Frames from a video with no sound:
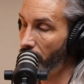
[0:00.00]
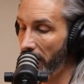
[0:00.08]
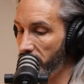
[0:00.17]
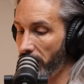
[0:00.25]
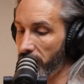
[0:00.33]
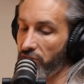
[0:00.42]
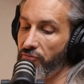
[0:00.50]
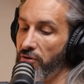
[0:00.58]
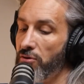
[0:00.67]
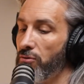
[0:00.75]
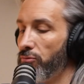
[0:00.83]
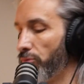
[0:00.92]
Right. So there's a
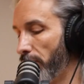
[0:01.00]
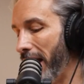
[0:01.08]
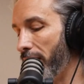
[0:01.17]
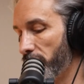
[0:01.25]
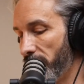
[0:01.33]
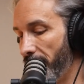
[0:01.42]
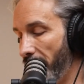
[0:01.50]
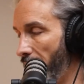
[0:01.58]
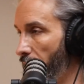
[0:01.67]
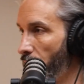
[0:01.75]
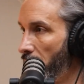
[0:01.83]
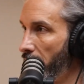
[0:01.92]
few layers on
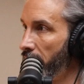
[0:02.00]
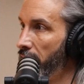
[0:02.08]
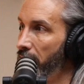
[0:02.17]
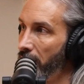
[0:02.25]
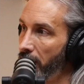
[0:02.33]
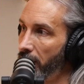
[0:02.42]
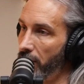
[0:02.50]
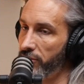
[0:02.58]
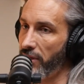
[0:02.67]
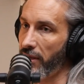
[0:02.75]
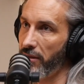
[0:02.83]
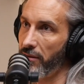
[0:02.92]
that. One, there's
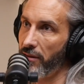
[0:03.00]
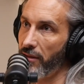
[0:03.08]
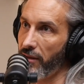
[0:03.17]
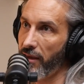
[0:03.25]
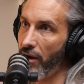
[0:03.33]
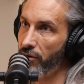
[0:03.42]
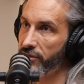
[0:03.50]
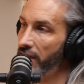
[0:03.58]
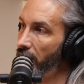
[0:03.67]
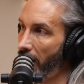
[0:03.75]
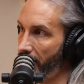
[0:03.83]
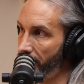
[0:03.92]
the guarantee life